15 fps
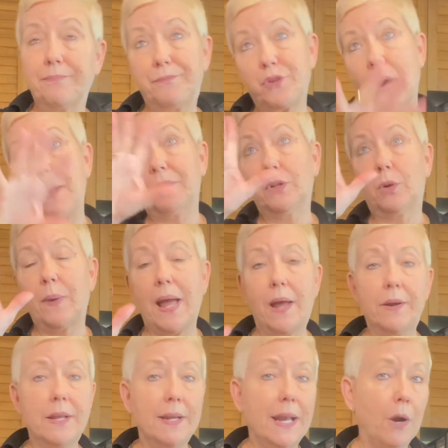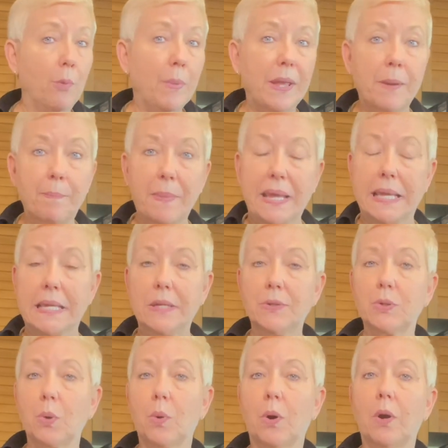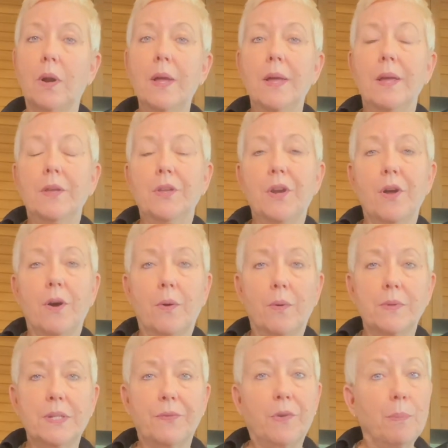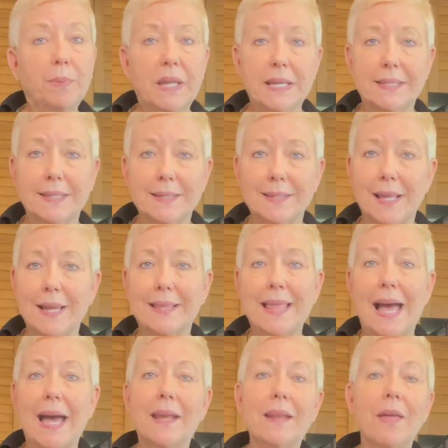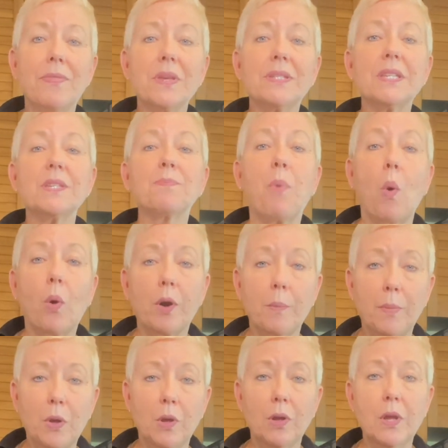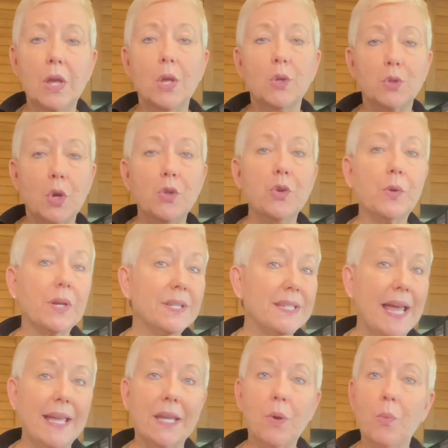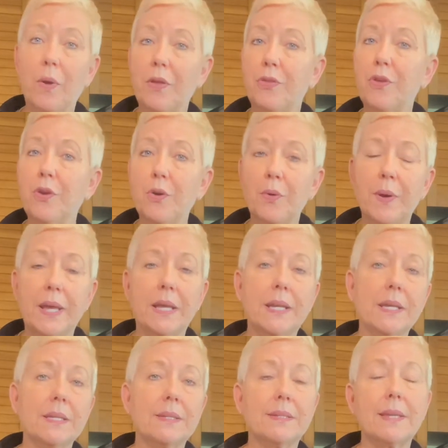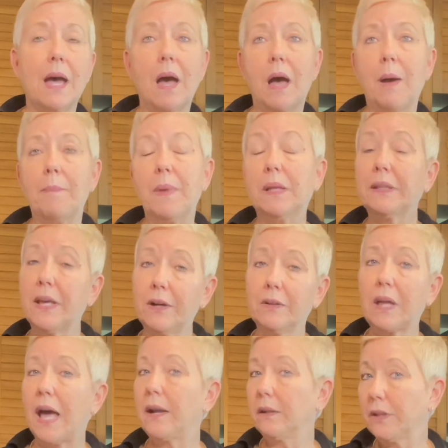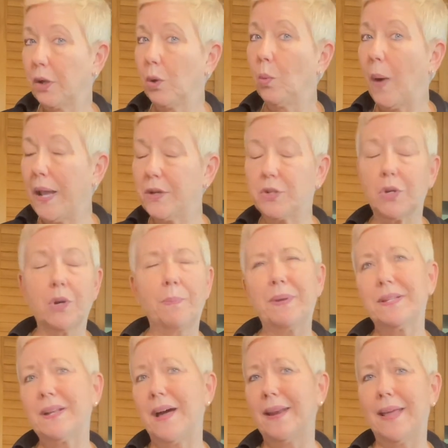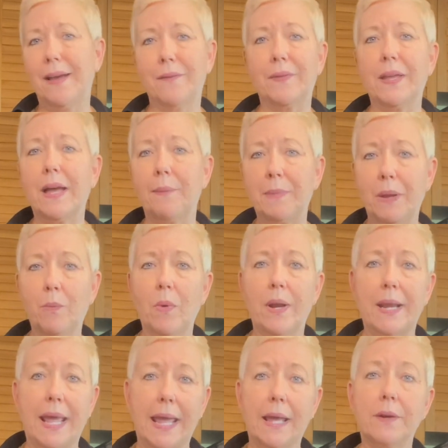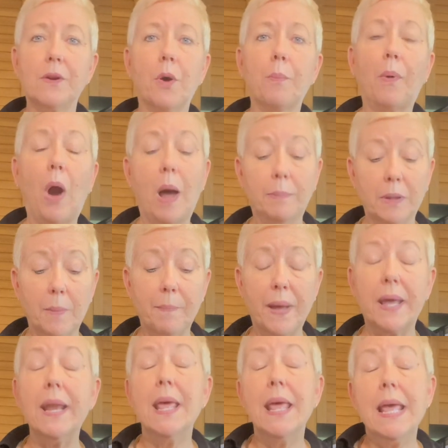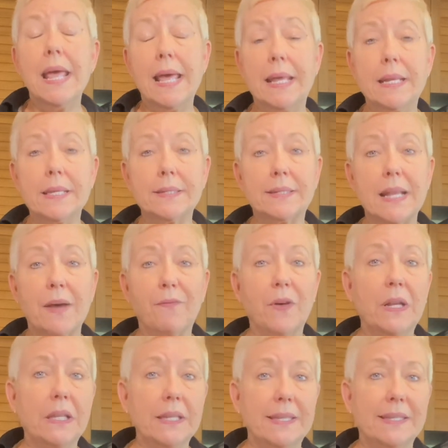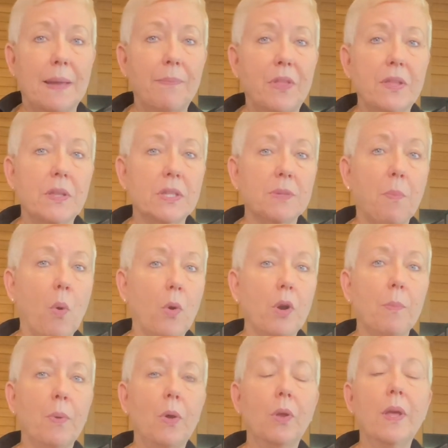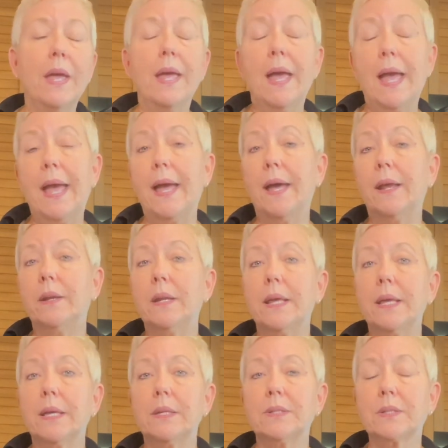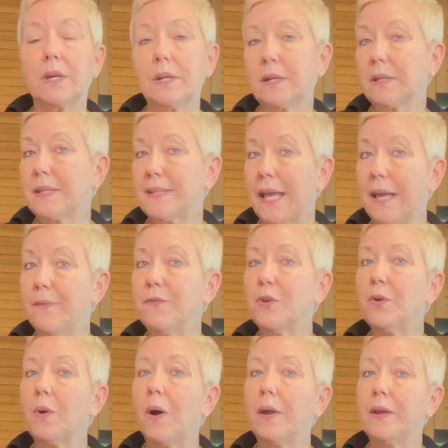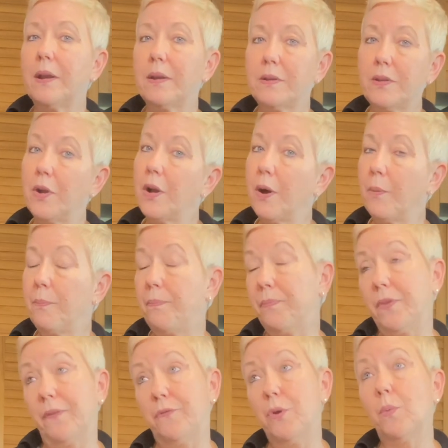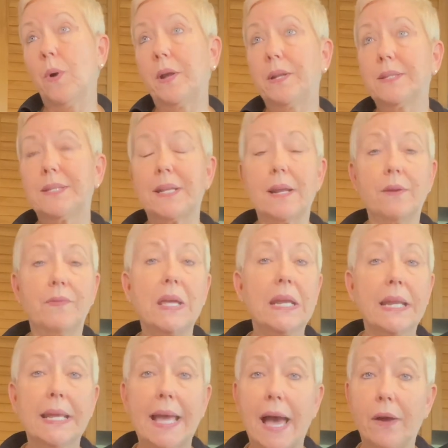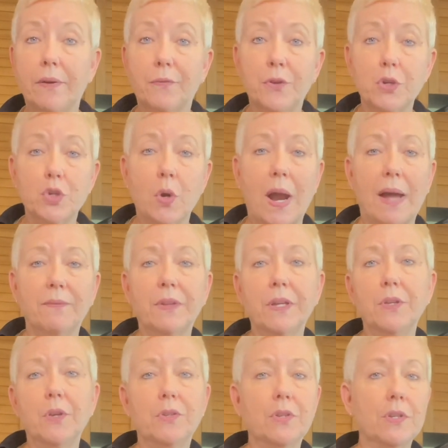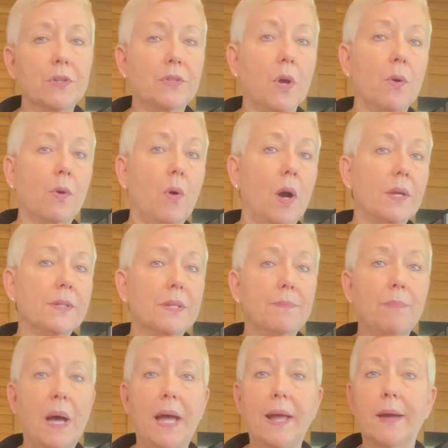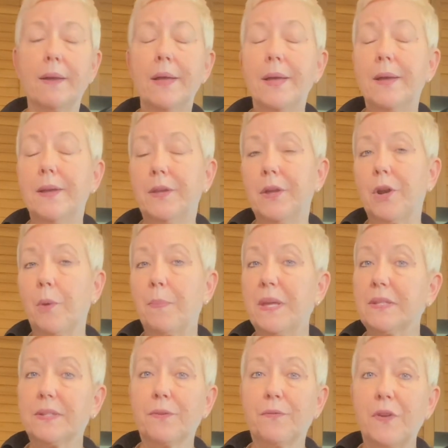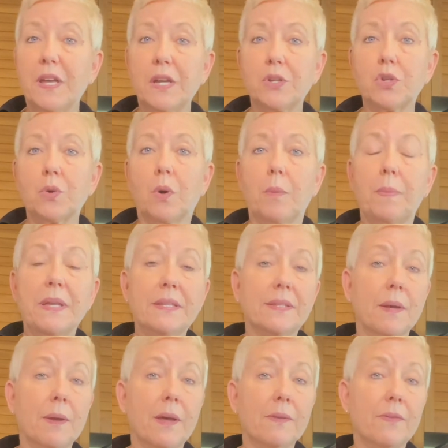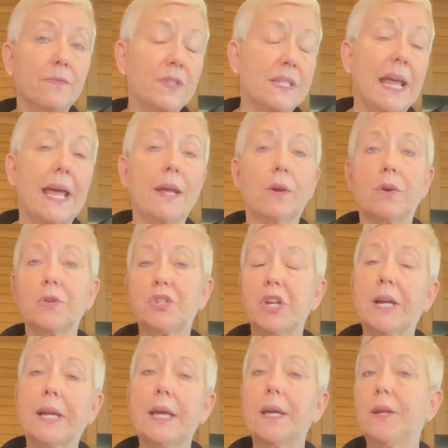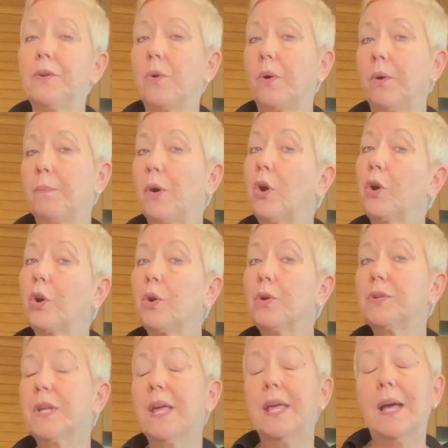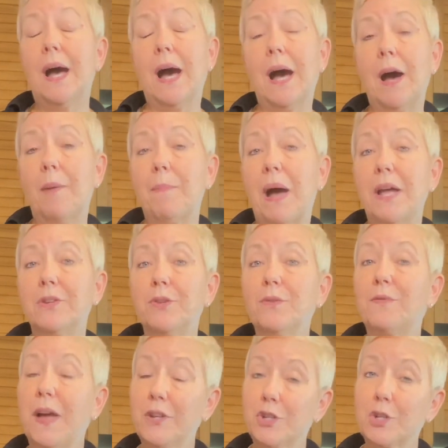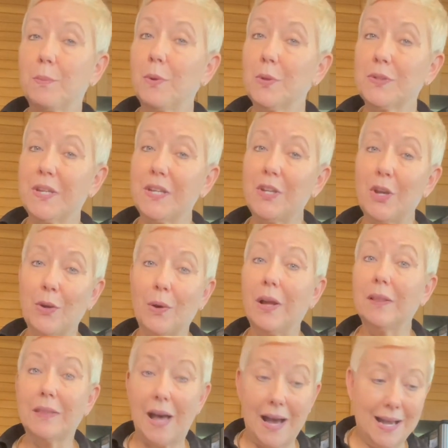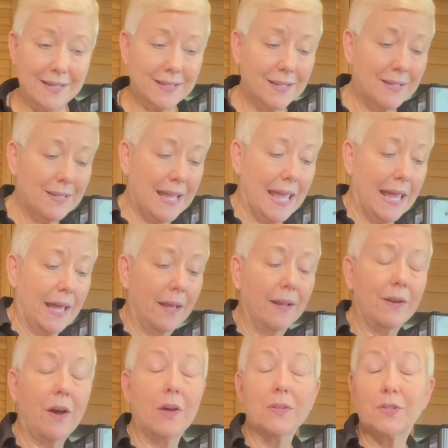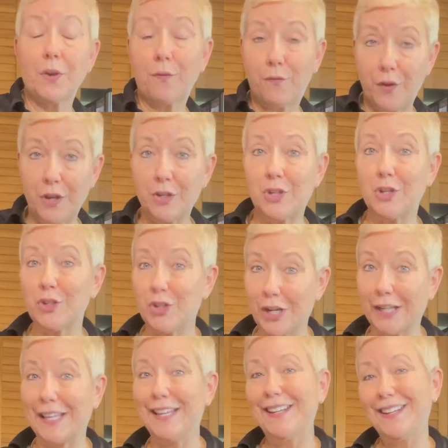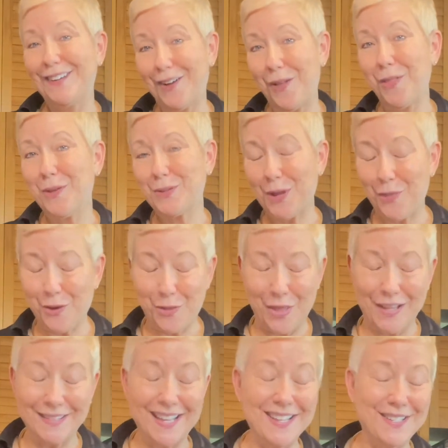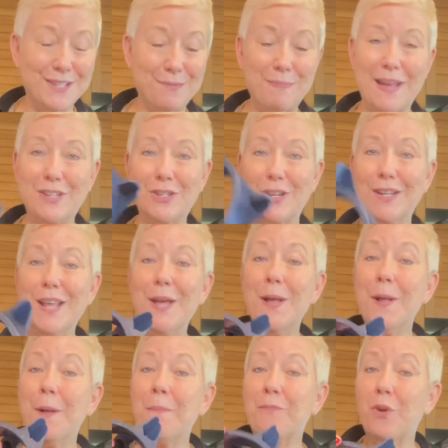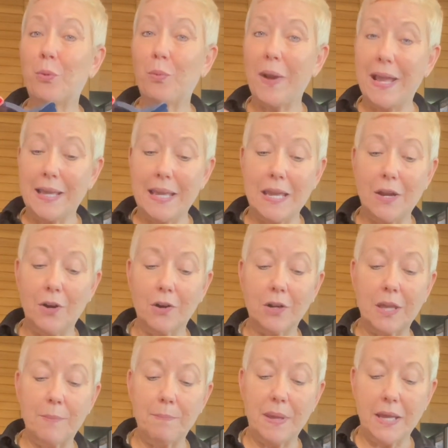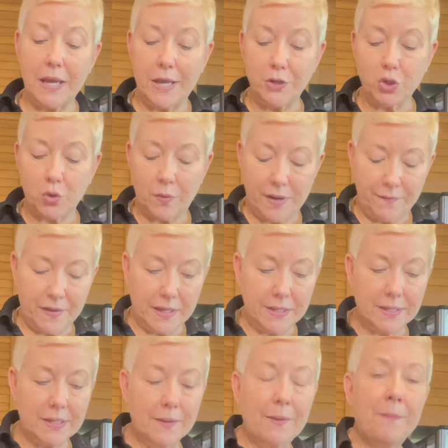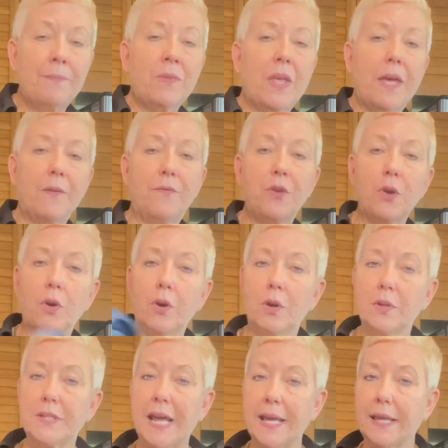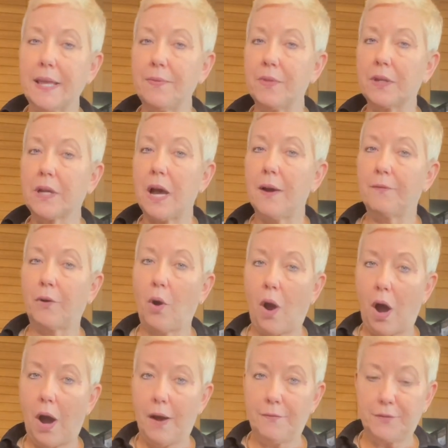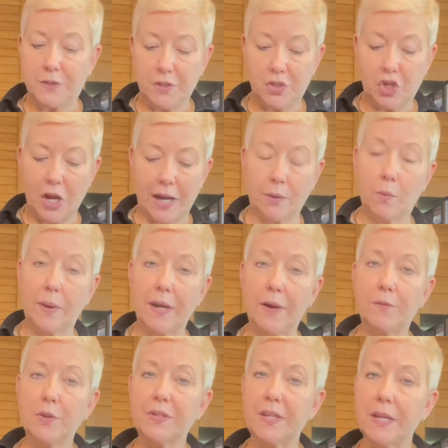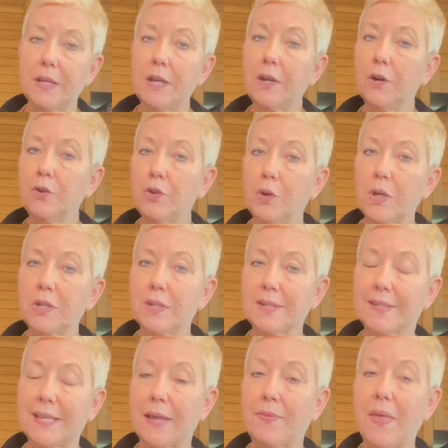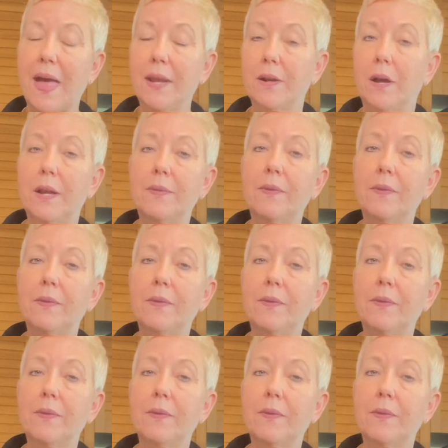travel around at Airbnbs or, you know, different places like that. This is portable, so you can take it with you. It is got a little weight to it, but not heavy. I mean, one hand, no problem, but it is definitely something that's portable and is gonna save you on, you know, if you want, instead of eating out, if you're traveling, you can just go across and buy a, you know, piece of fish or a piece of steak or chicken or burgers. I do vegetables in here a lot, and also fish and chicken and all those other things I just mentioned. The ring here can be a trivet if you're taking the cover off to check whatever's in here, you can just set that on